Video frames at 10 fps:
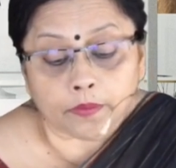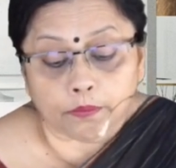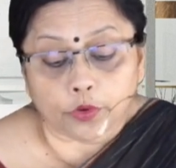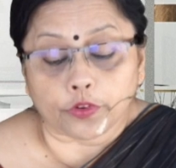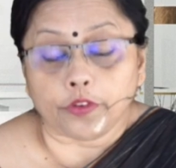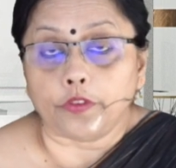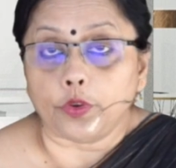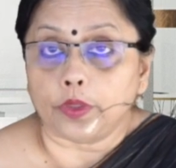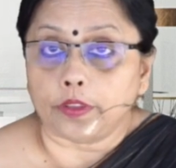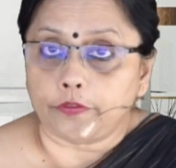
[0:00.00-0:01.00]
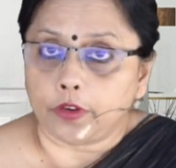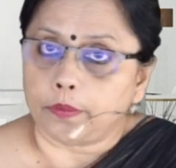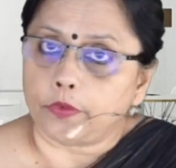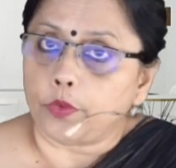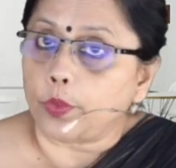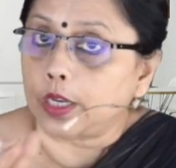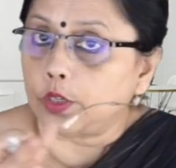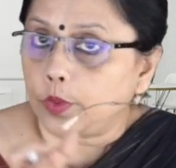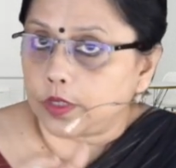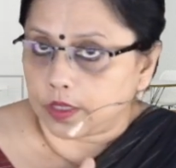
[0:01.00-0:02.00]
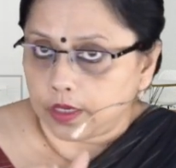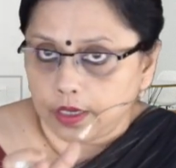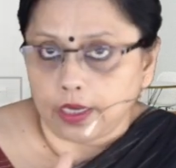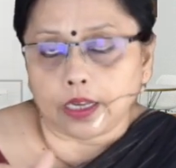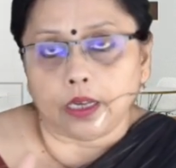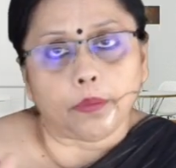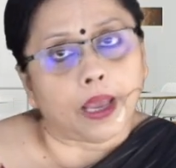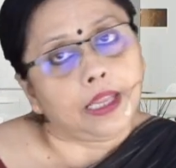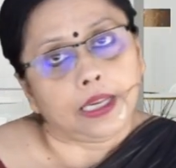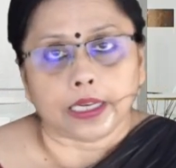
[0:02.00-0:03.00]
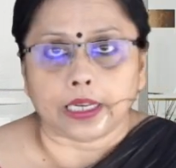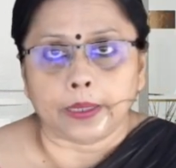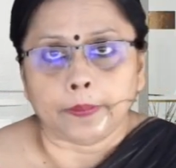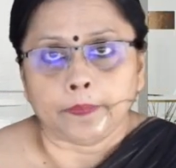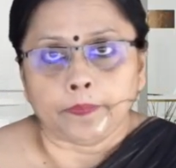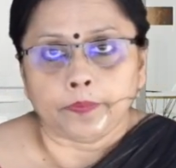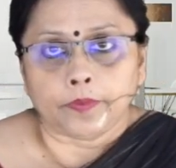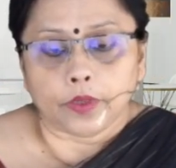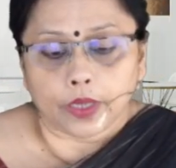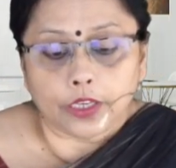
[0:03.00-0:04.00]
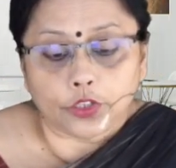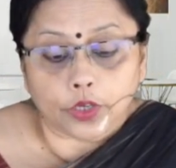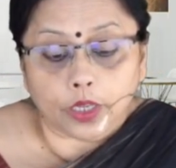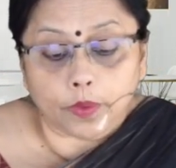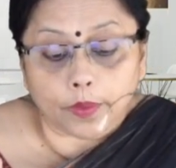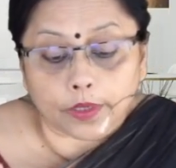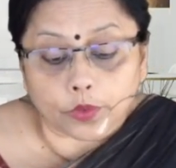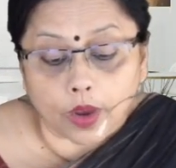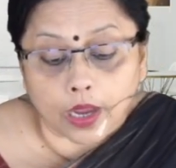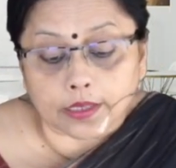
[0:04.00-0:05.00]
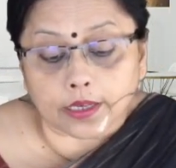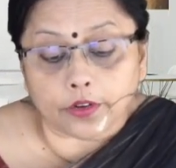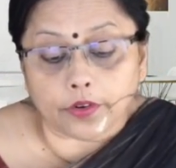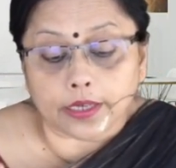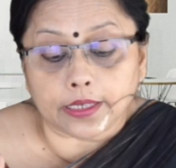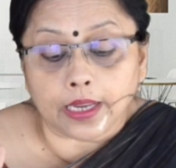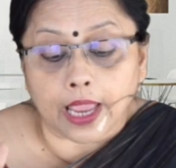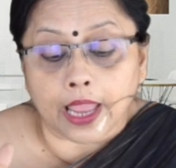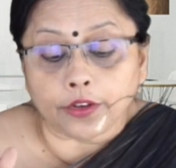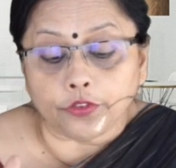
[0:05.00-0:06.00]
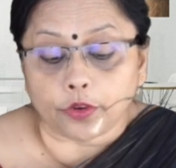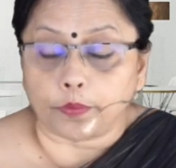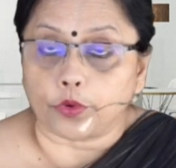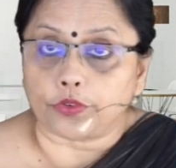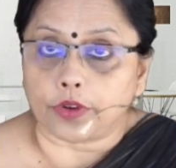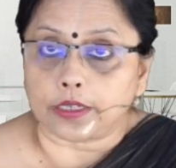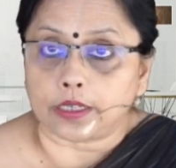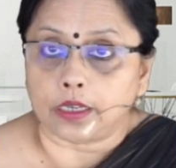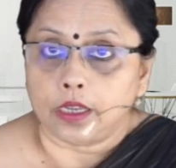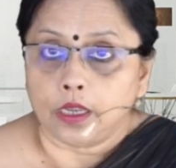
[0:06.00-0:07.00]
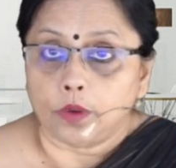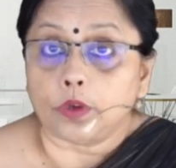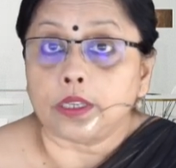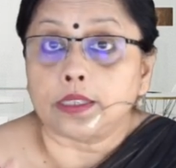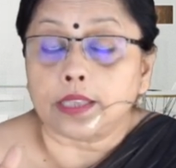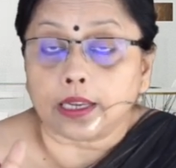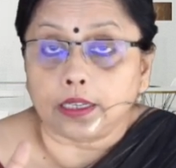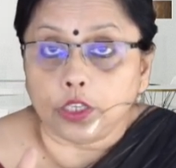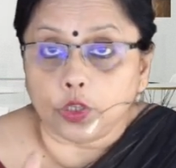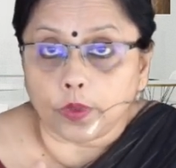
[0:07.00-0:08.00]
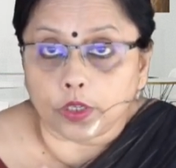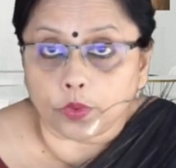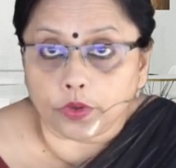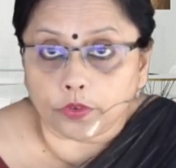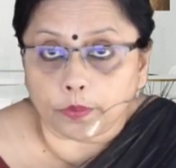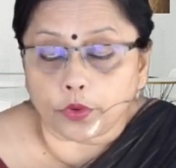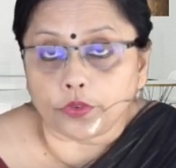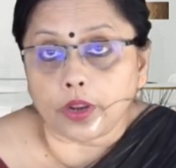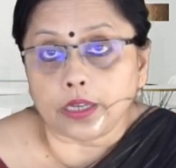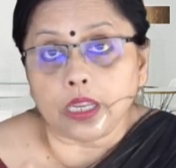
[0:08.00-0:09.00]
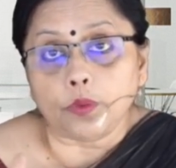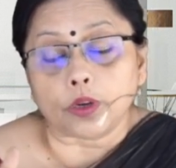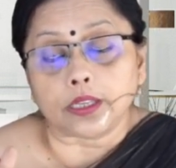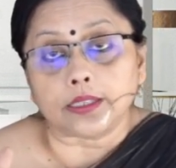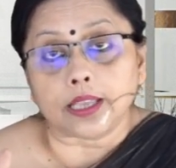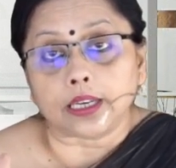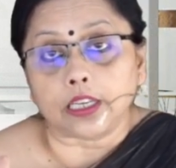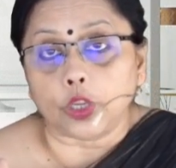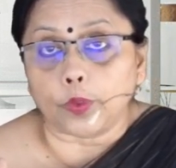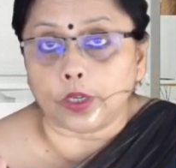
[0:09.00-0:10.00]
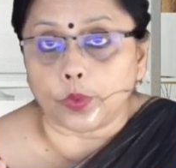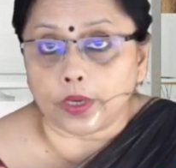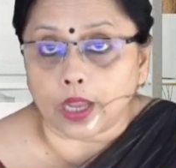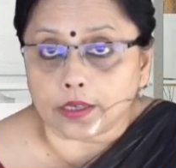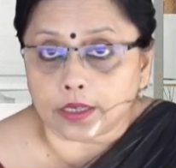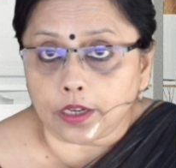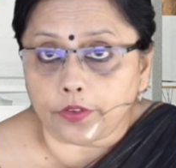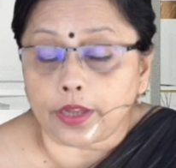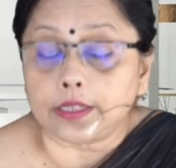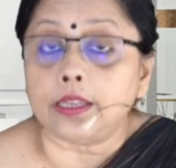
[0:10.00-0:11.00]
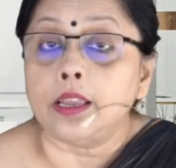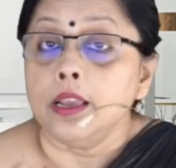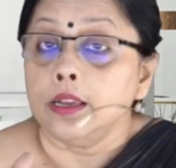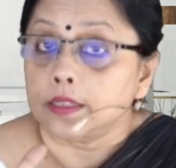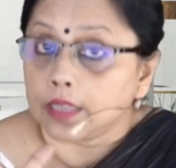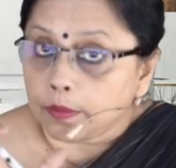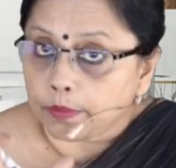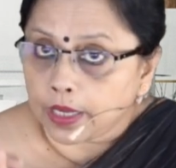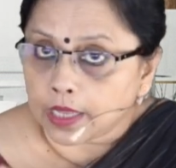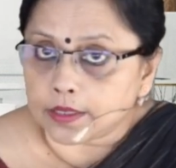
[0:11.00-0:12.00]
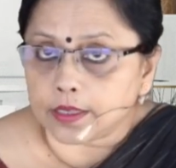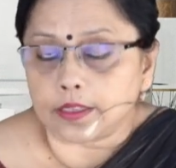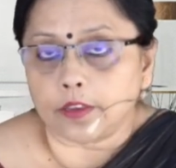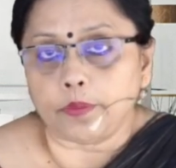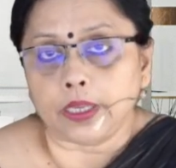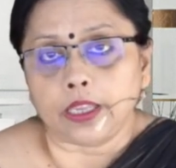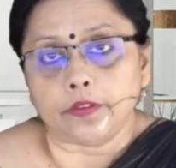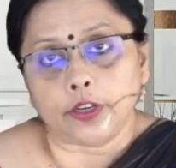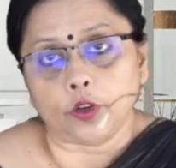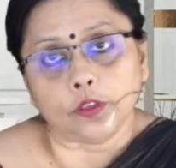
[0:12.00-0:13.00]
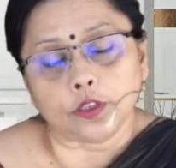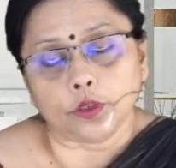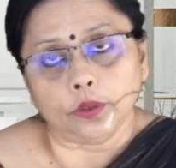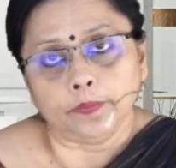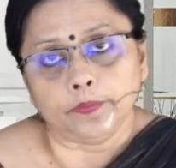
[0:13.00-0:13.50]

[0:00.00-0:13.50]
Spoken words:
book review and the film review. I'll do it little by little. Okay, today we will do article writing and report writing. What exactly you will do in report writing, what exactly you will do in article writing. Sample answers have been given also